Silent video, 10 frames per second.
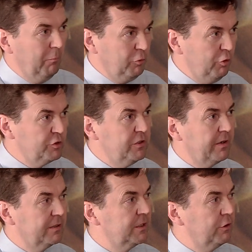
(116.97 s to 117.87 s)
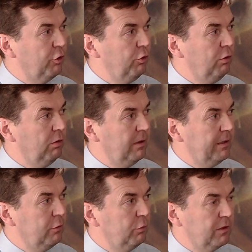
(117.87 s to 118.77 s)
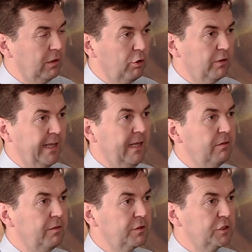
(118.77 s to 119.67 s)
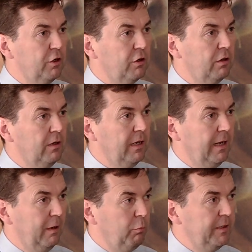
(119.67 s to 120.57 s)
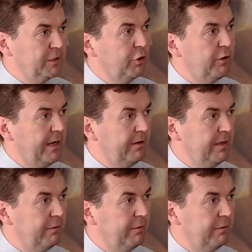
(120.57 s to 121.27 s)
using it as a tool, you know, to look at the health of the stock when he's out herding